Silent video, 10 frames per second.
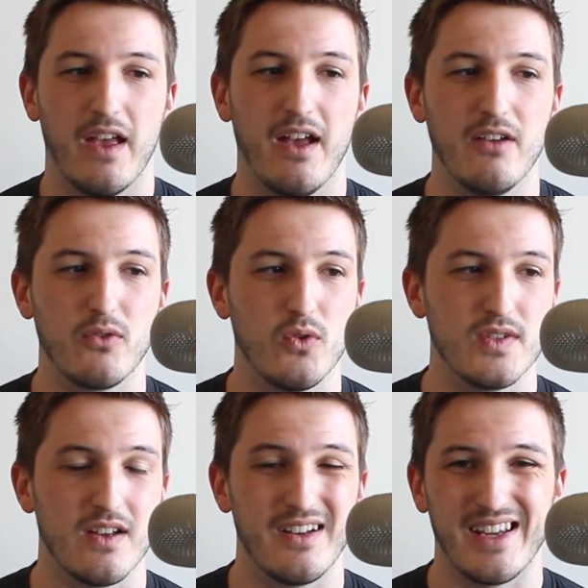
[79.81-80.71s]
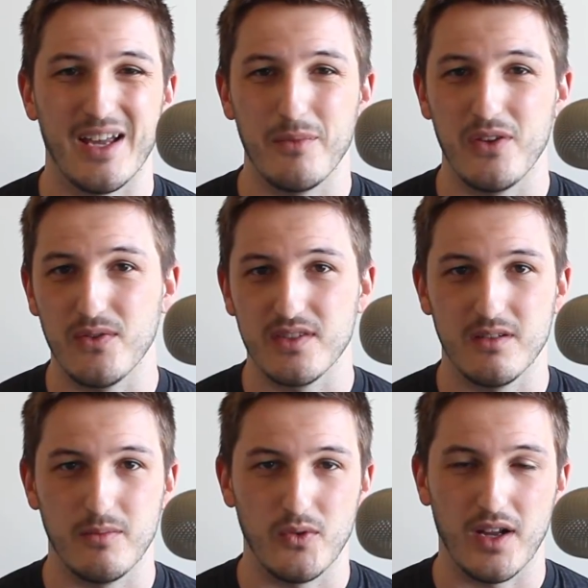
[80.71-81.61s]
Uh, of course, Ionic can be used
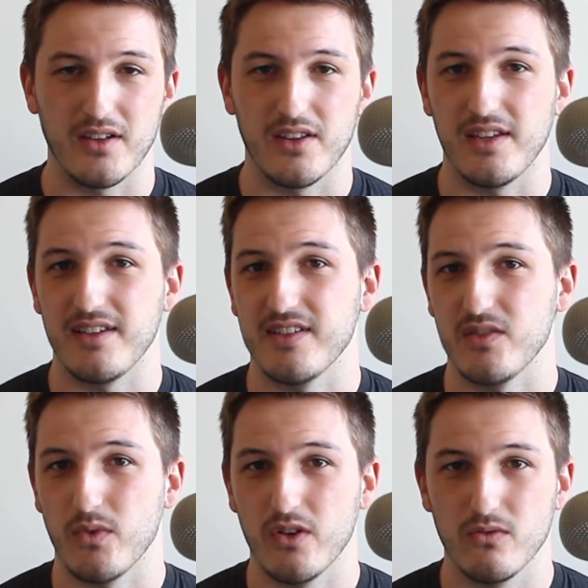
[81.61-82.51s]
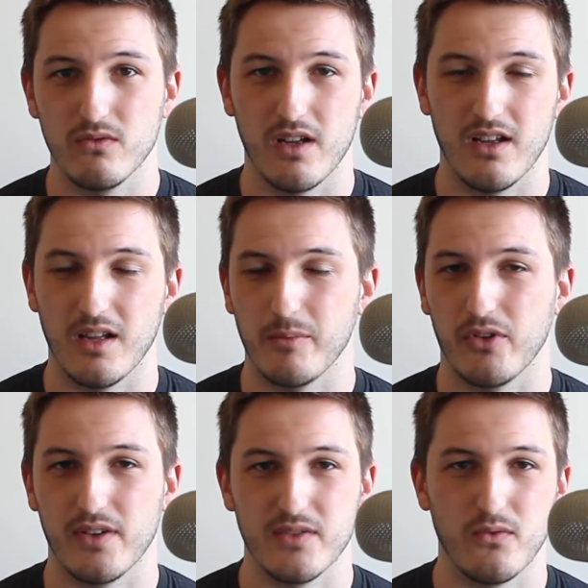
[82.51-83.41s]
to build other things as well, uh, like
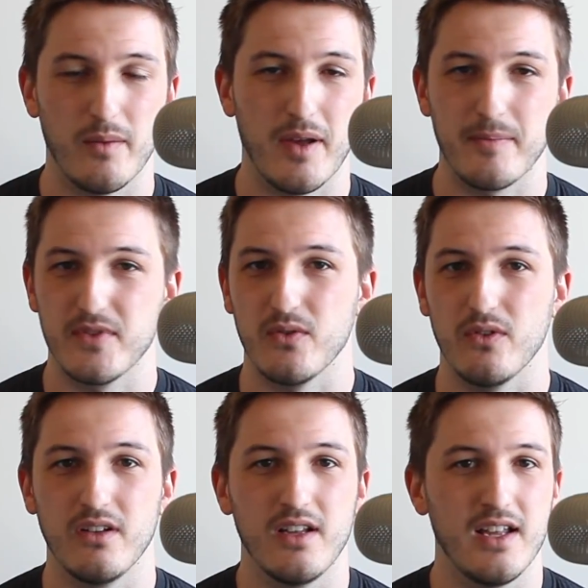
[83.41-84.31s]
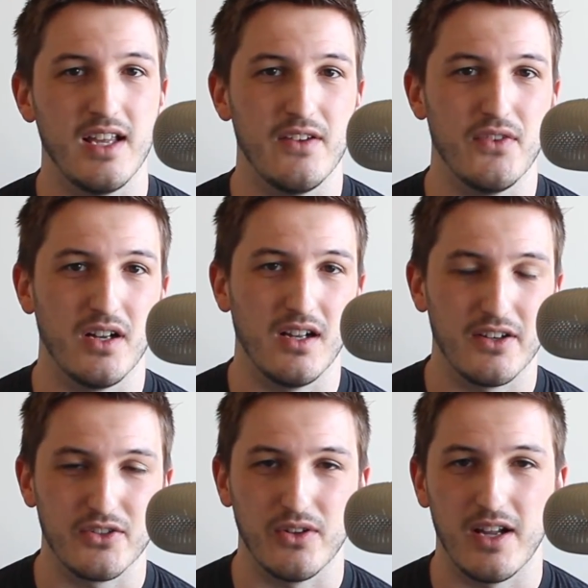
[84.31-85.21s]
progressive web apps or even
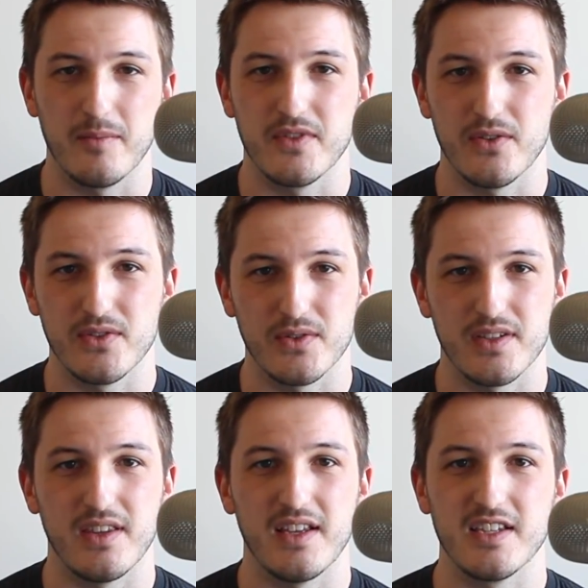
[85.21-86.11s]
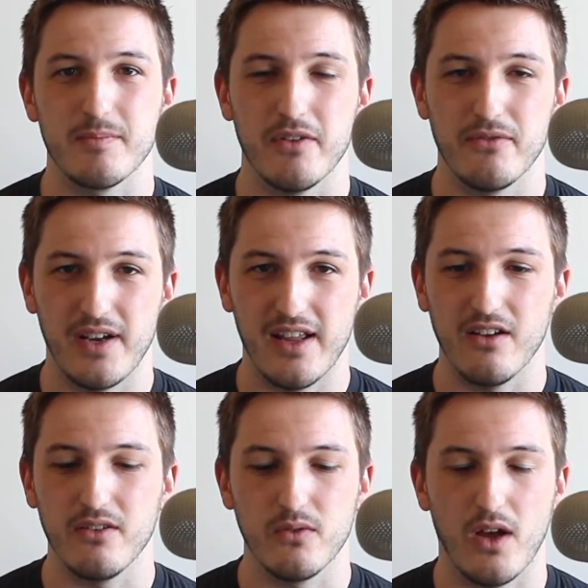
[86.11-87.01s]
Electron apps, those sorts of things. But for
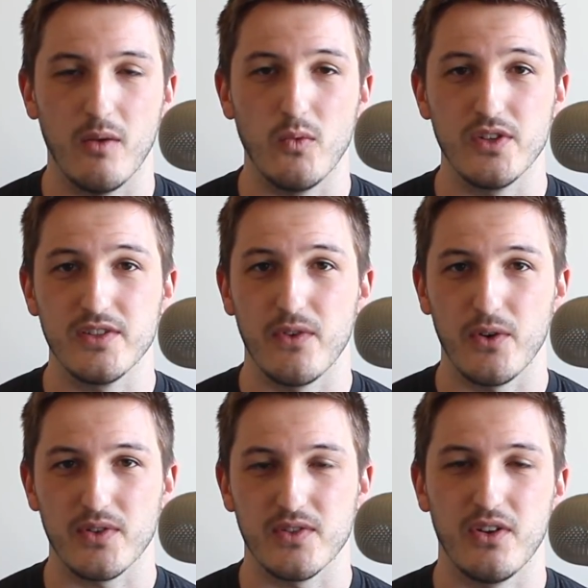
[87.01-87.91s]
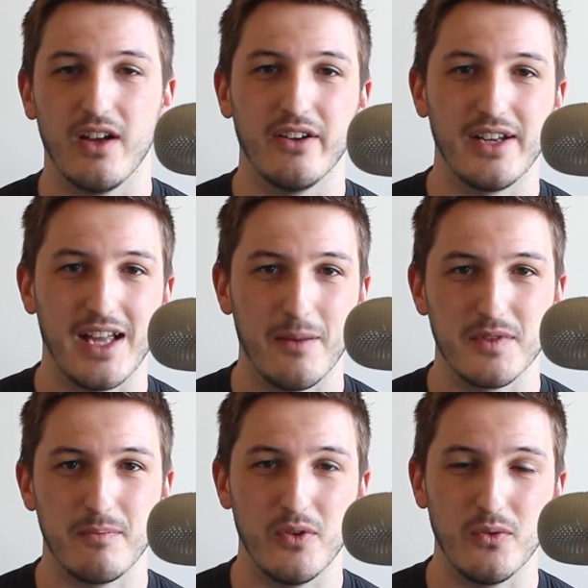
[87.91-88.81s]
now, I will just focus on Ionic
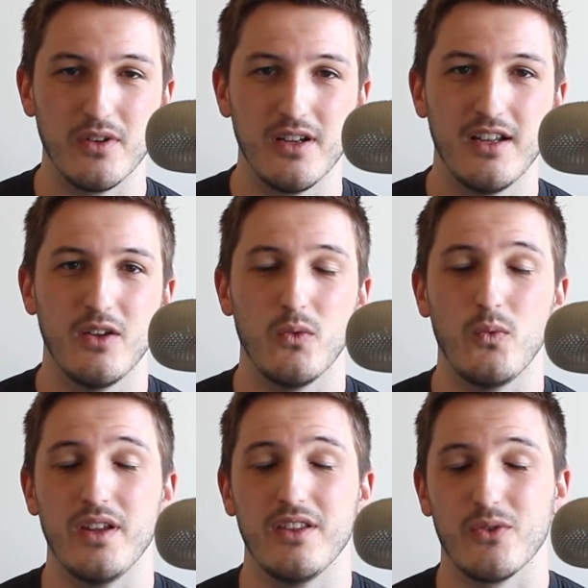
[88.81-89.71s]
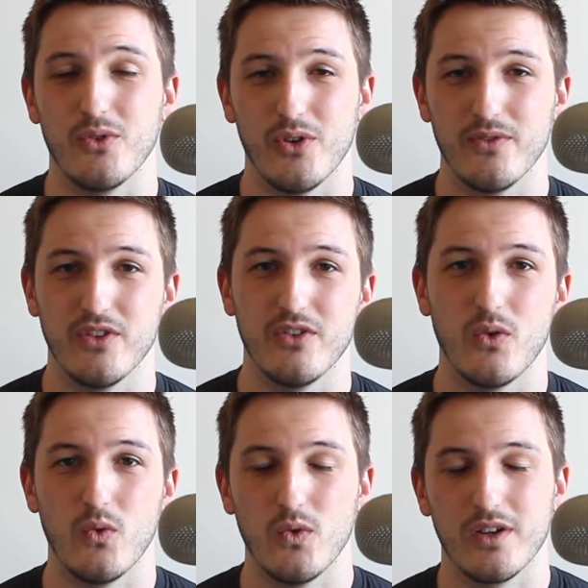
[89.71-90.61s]
apps built with Cordova
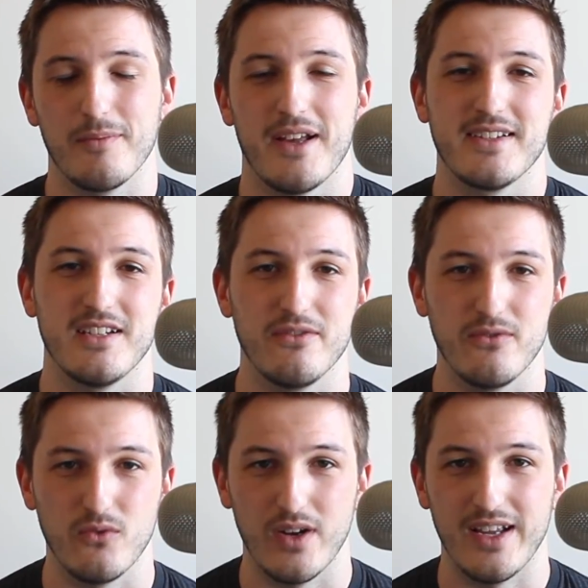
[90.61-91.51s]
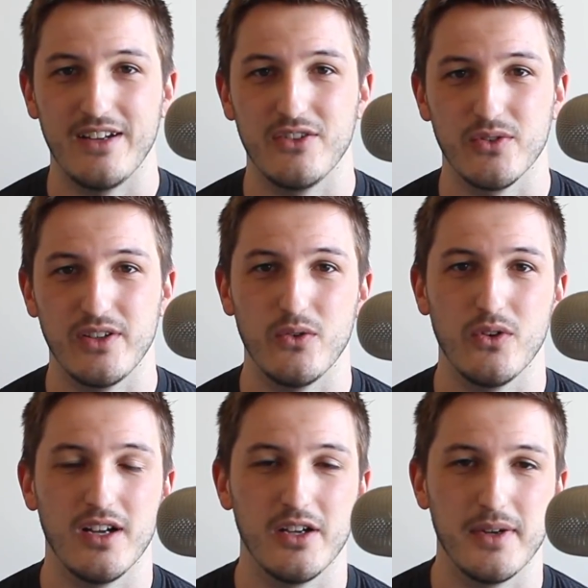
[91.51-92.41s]
or Capacitor for Android or
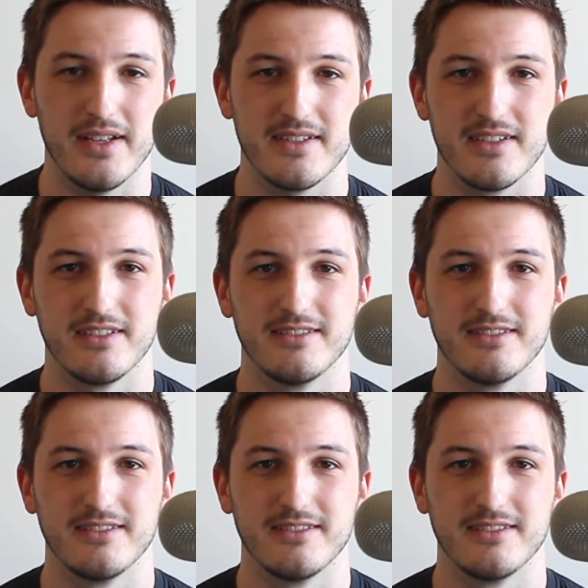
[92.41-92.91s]
iOS.